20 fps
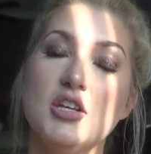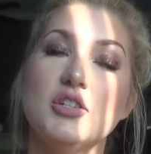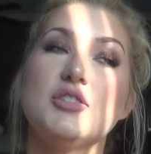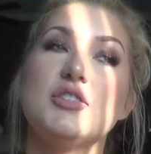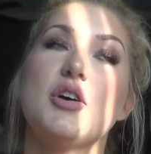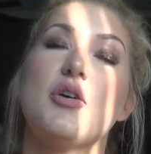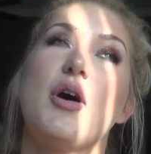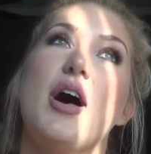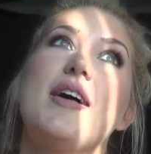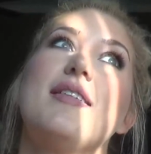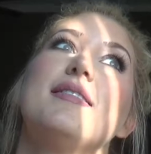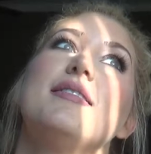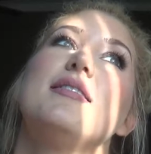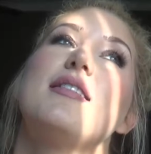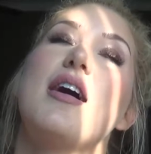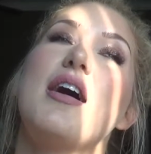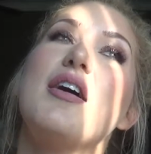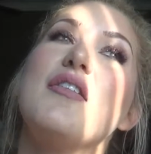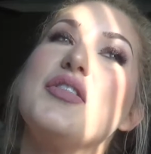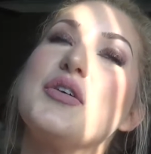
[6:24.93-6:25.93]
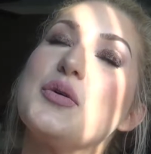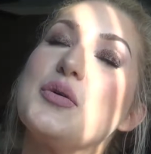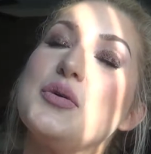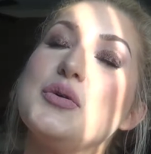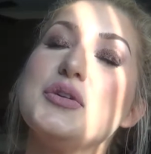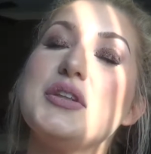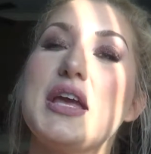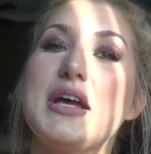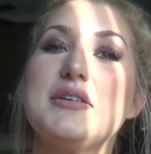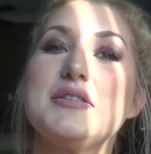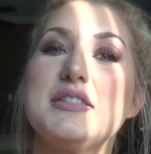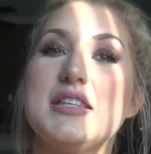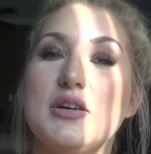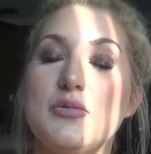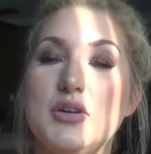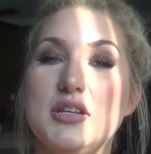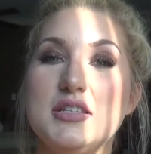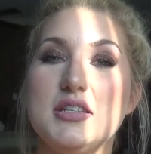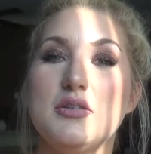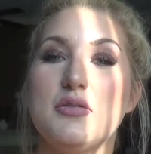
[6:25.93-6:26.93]
So I love the cool downs
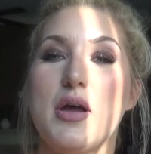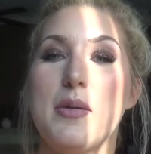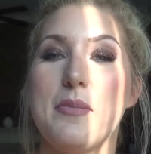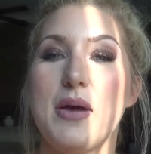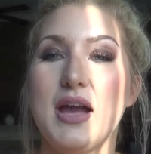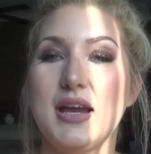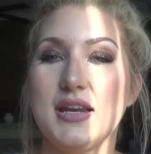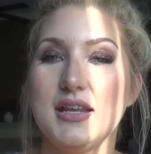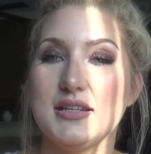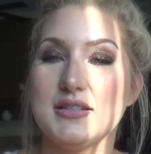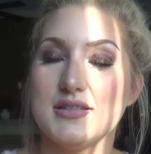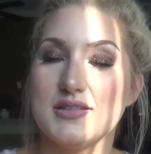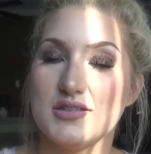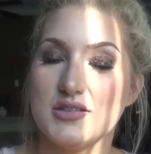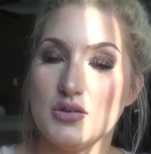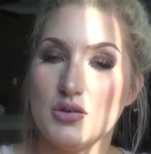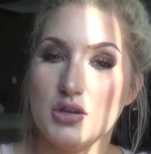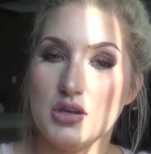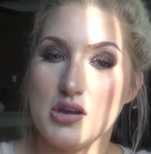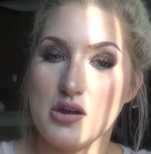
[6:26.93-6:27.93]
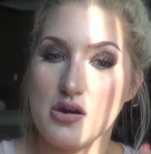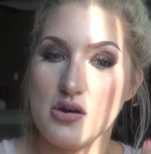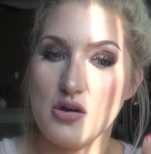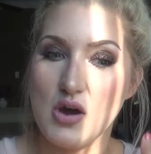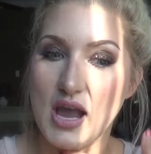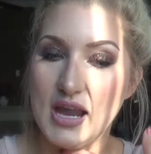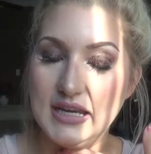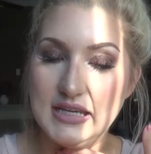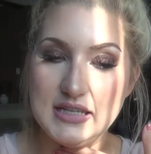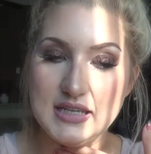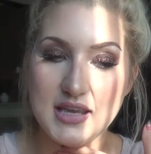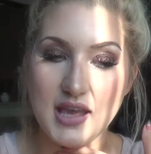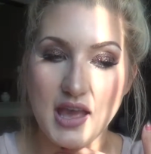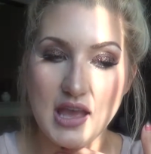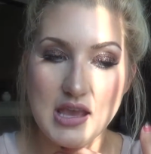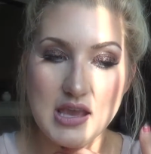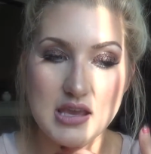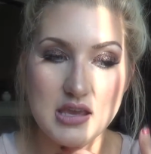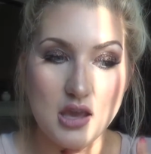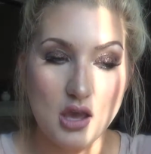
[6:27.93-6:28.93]
that we do at my dance studio,
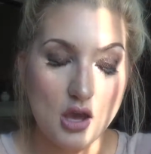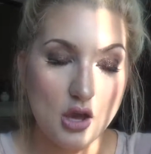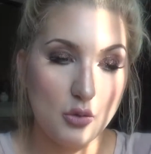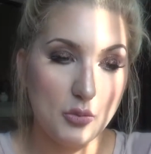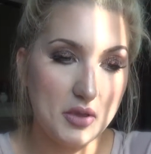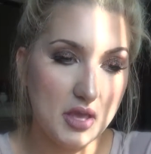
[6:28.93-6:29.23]
IDA.